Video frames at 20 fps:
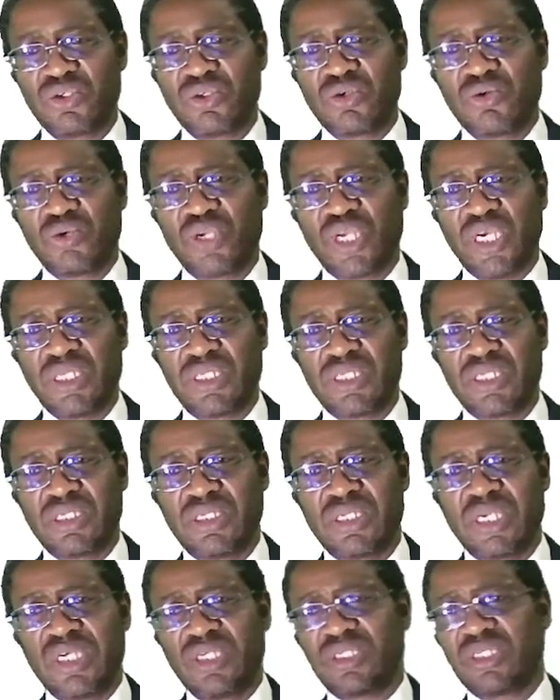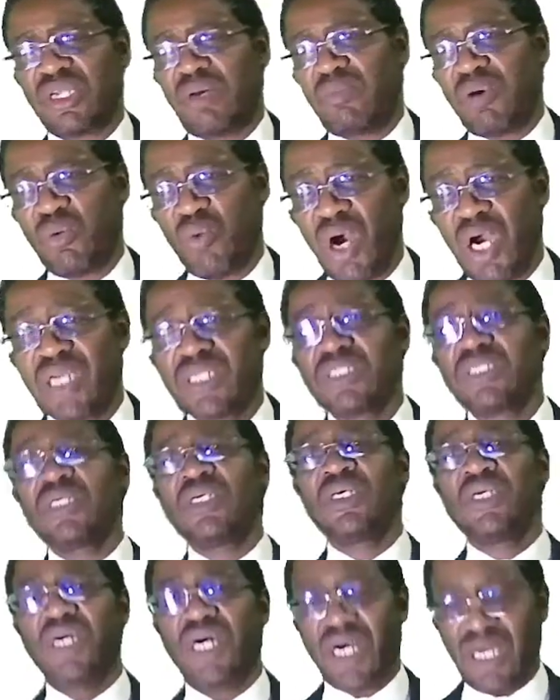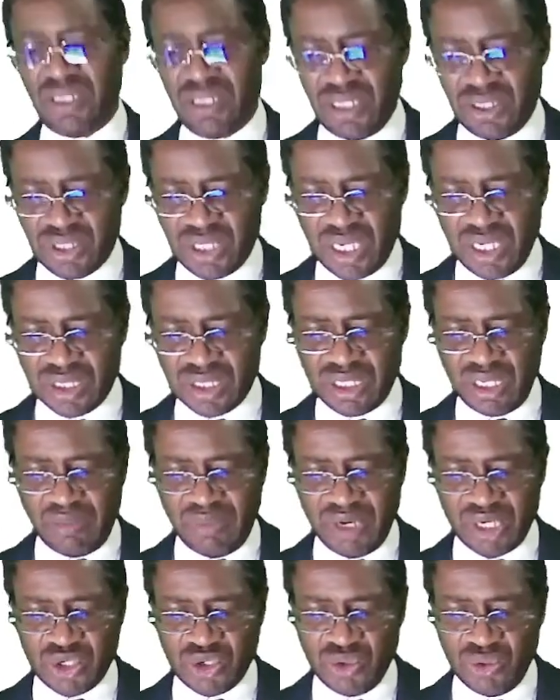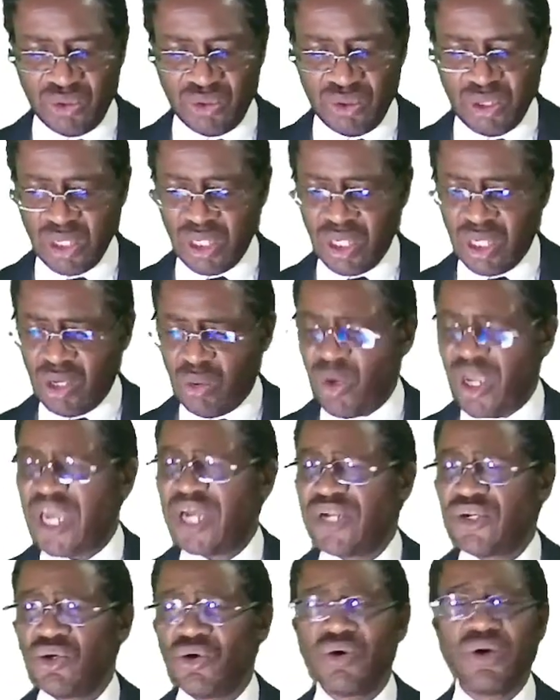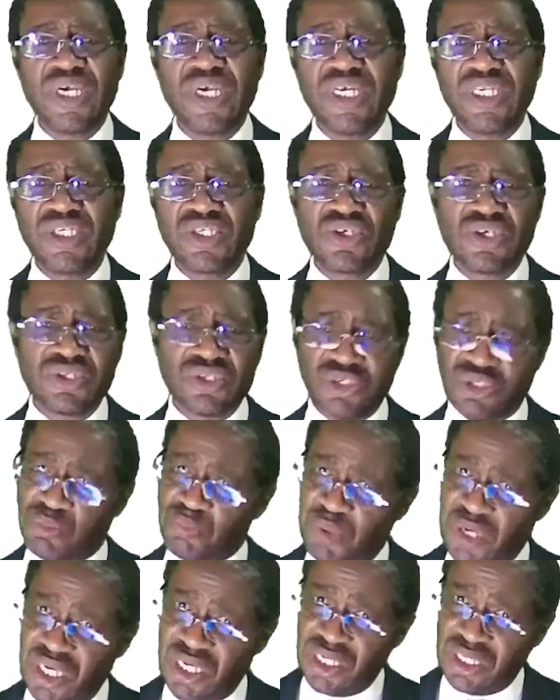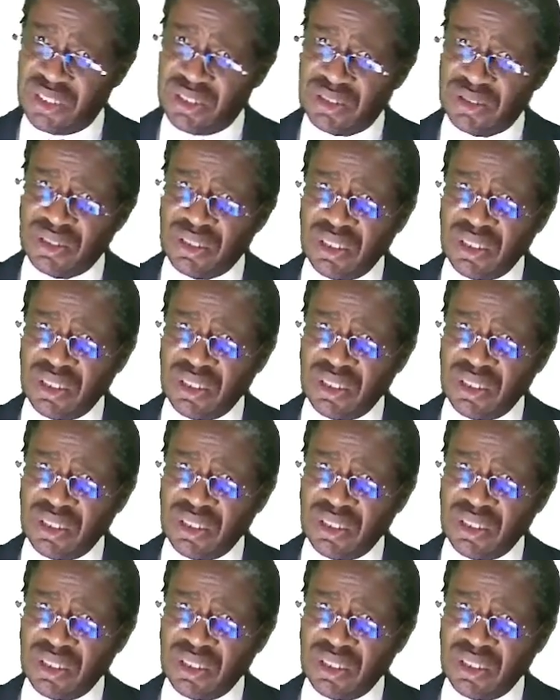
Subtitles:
2 cases, case number 1 and this case number 2, where no interest is paid.